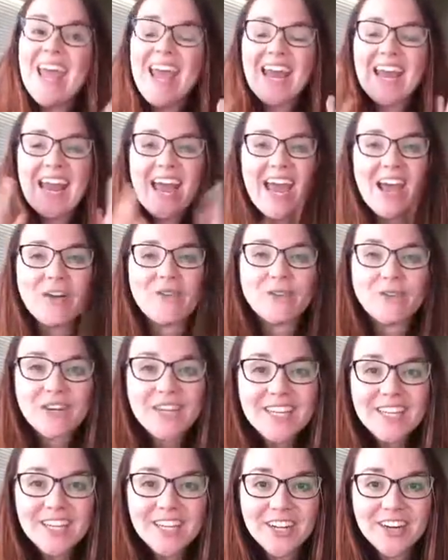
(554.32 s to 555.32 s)
And
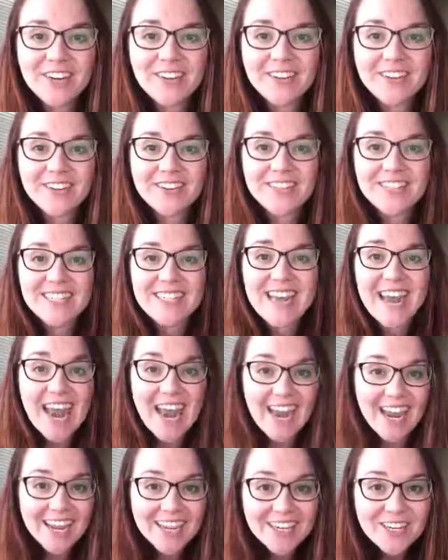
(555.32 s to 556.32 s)
every year there is an
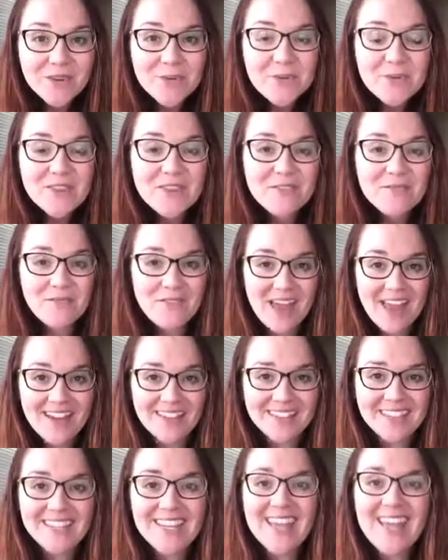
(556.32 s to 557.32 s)
annual
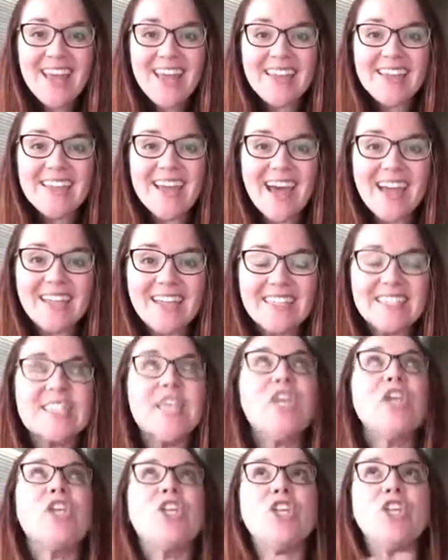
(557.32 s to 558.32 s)
event that
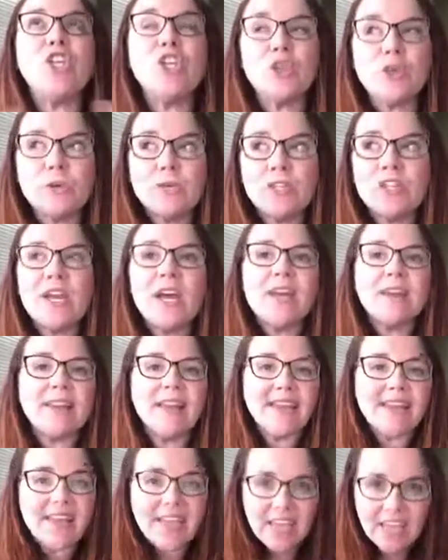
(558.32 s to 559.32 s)
is huge.
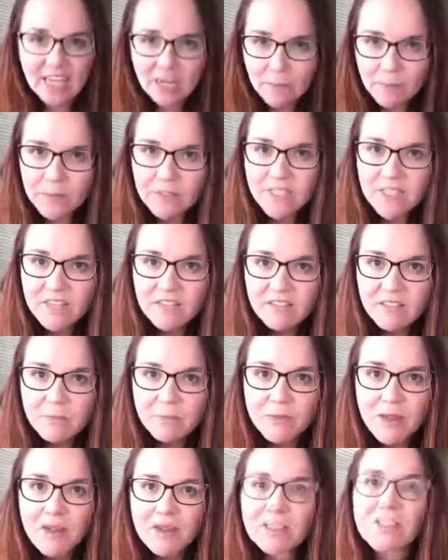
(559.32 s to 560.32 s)
Like 80% of the
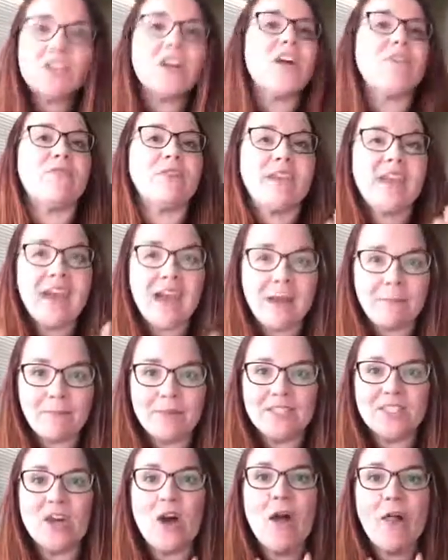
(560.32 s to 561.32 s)
blog's traffic
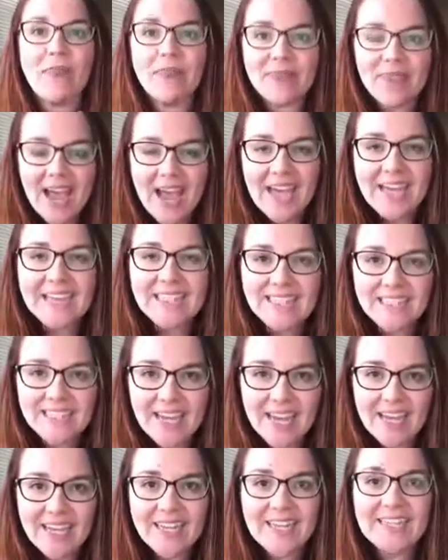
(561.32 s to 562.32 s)
happens on that
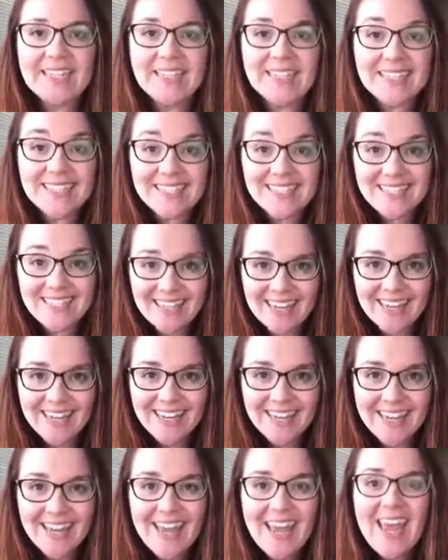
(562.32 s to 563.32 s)
day. It's
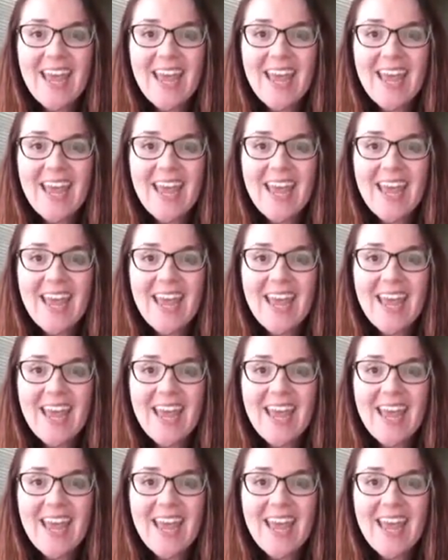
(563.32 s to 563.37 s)
insane.